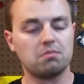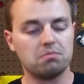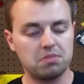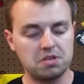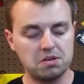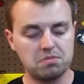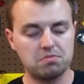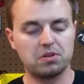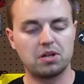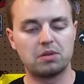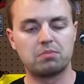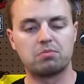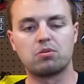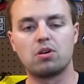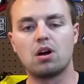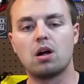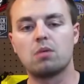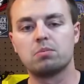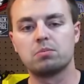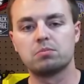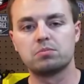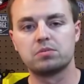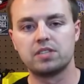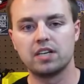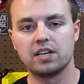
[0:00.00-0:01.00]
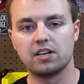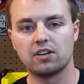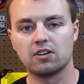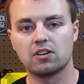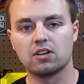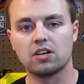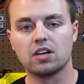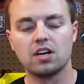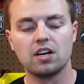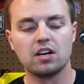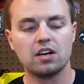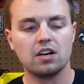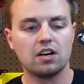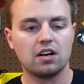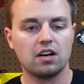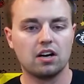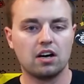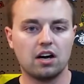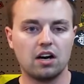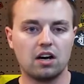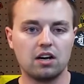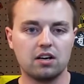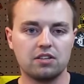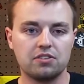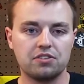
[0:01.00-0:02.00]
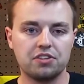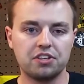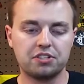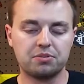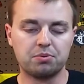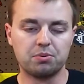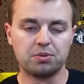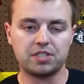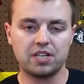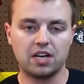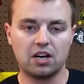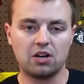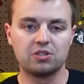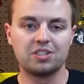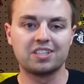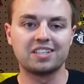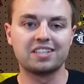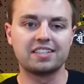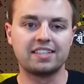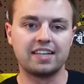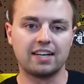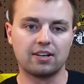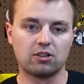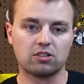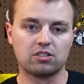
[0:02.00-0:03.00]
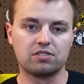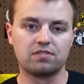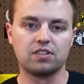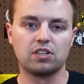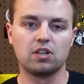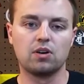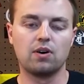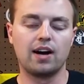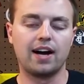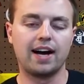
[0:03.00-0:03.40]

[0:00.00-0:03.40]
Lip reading: People had problems there. This was held in Garretsville,